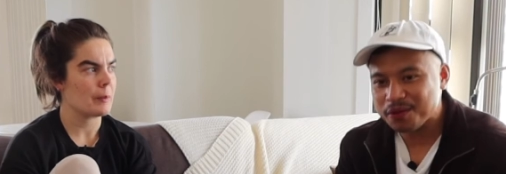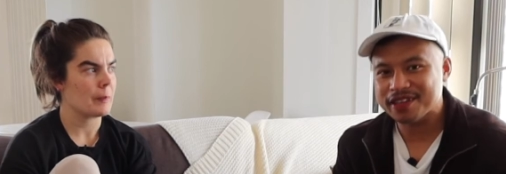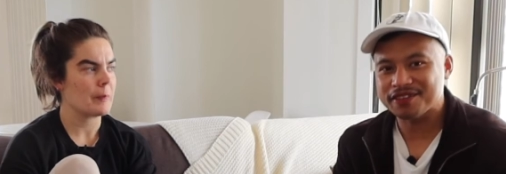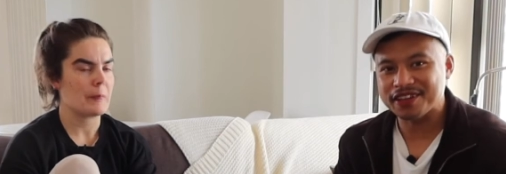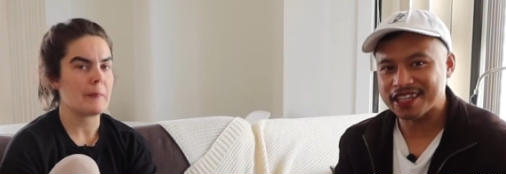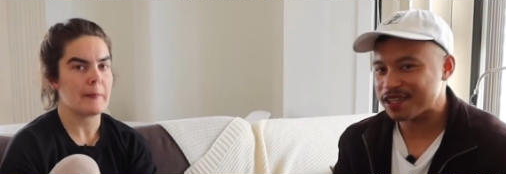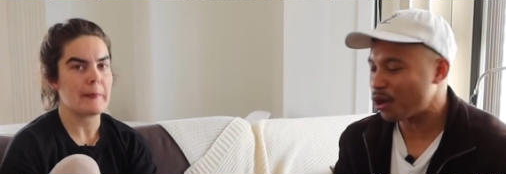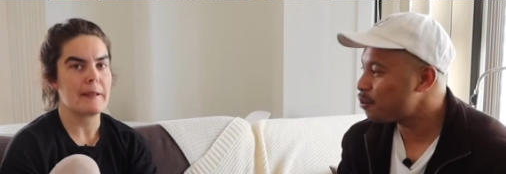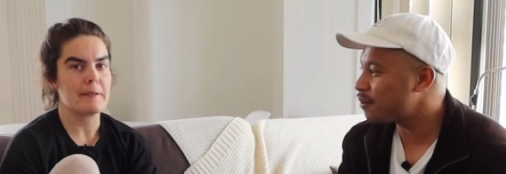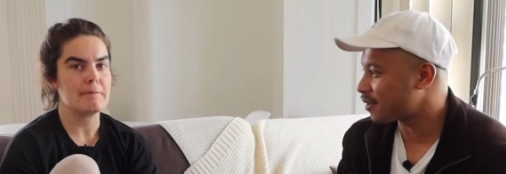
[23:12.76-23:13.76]
Speaker 1: we can really
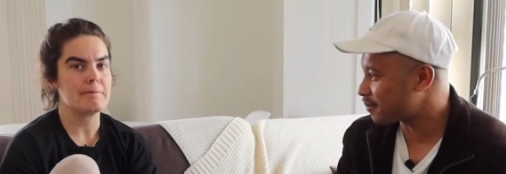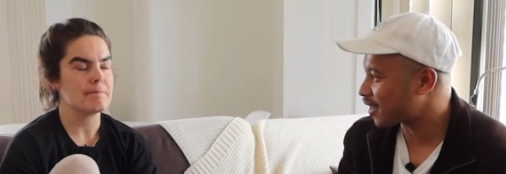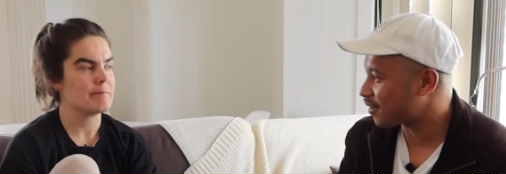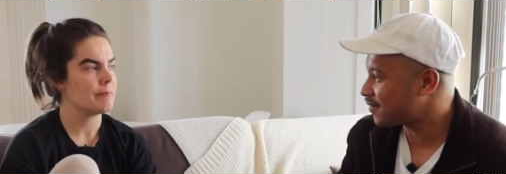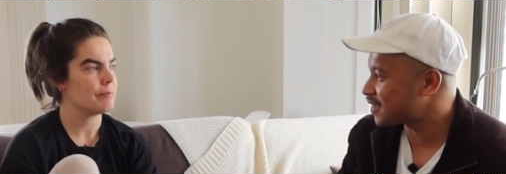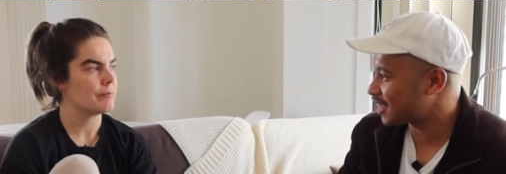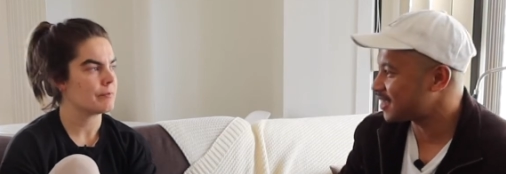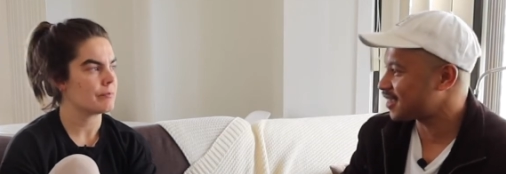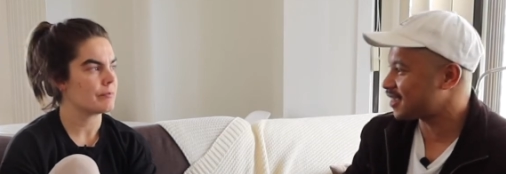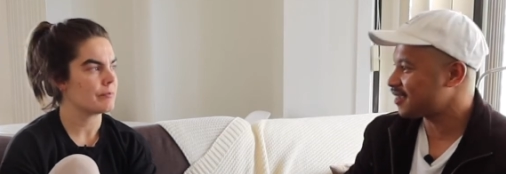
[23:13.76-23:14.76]
open up that
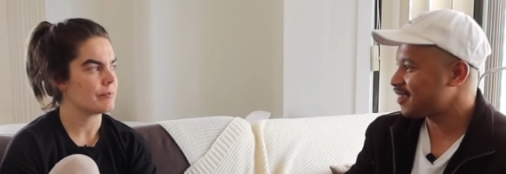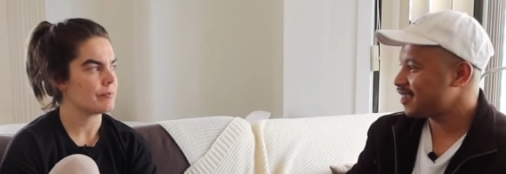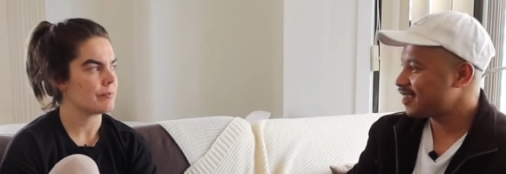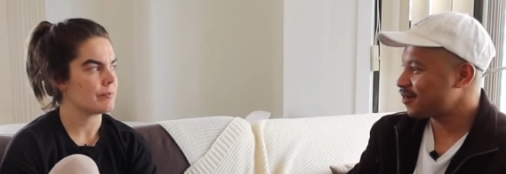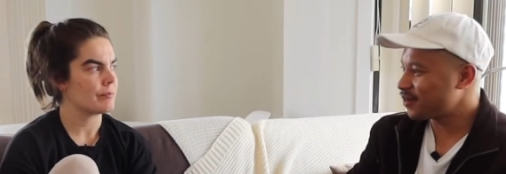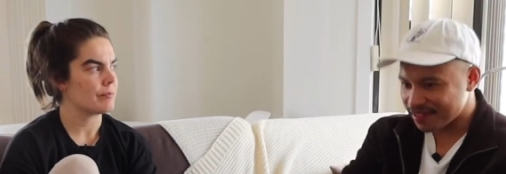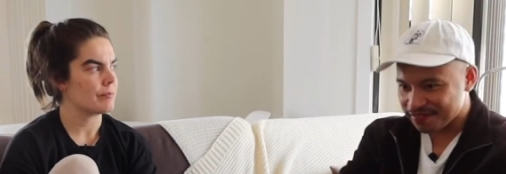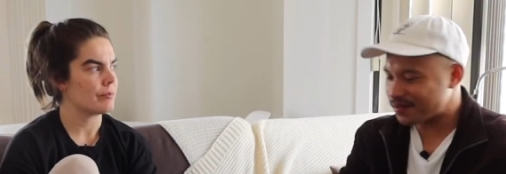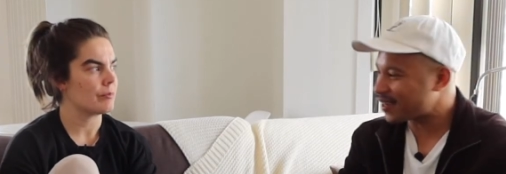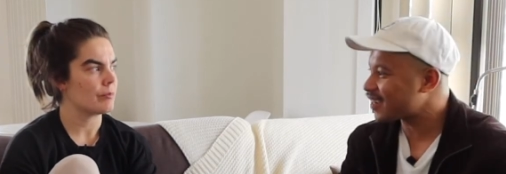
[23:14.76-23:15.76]
conversation with
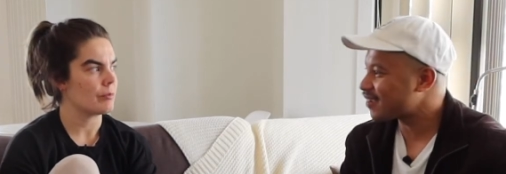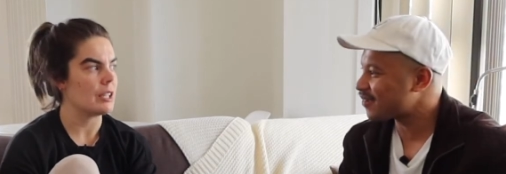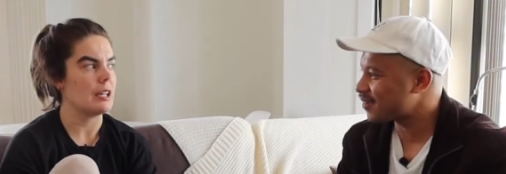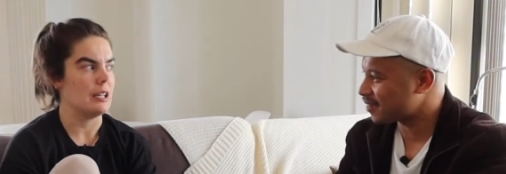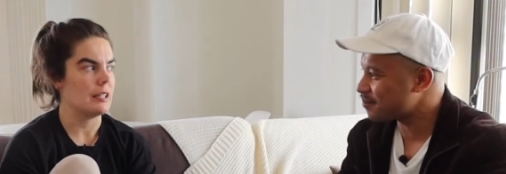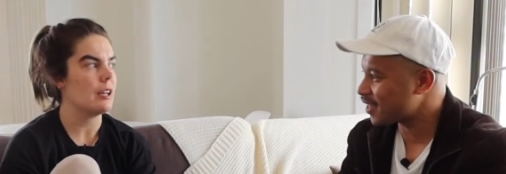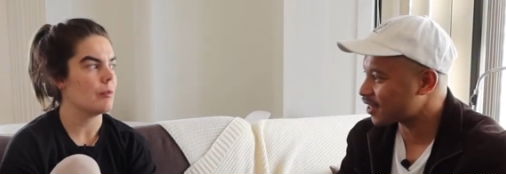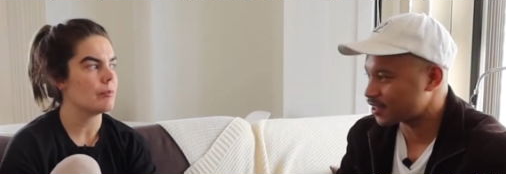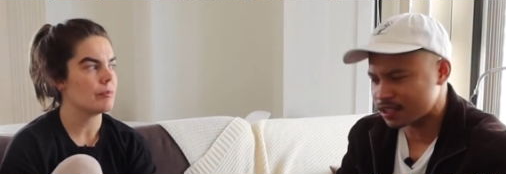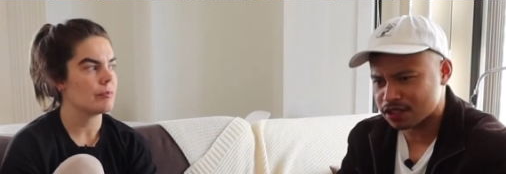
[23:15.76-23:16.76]
everyone yeah, with them yeah. there
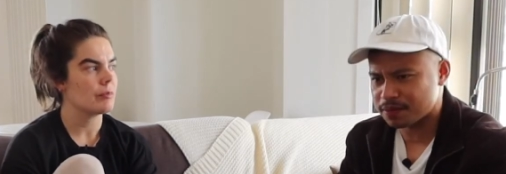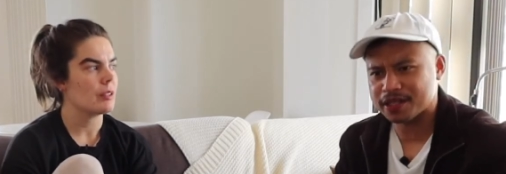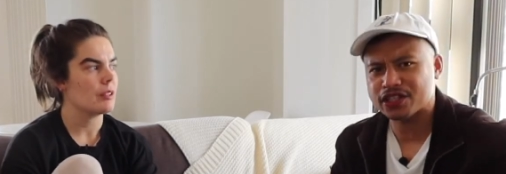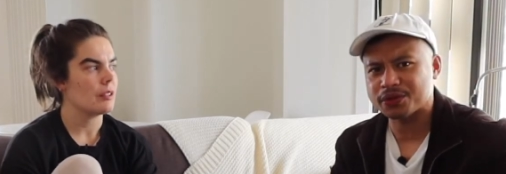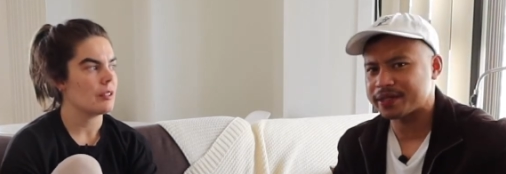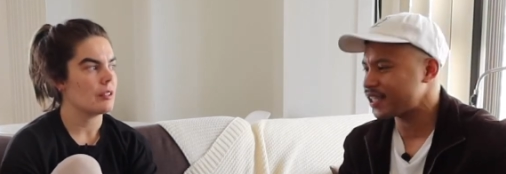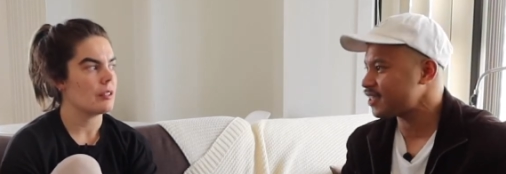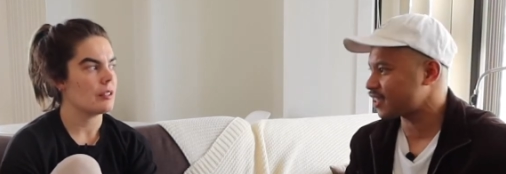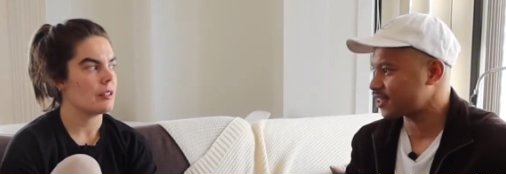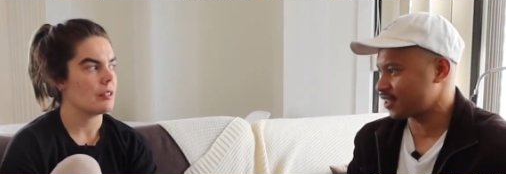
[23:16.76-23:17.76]
because there's going to be a Q&A
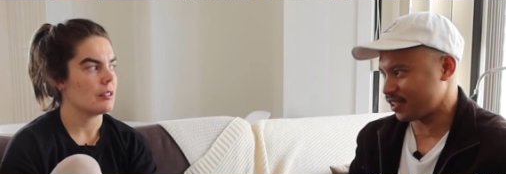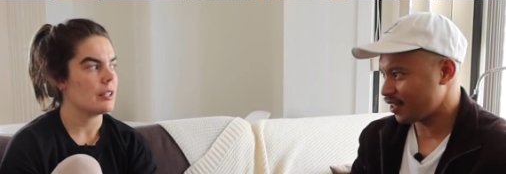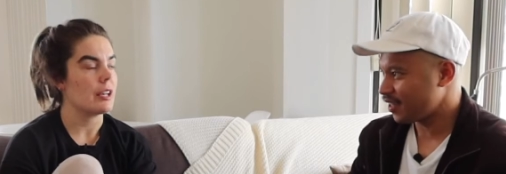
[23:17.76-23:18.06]
section.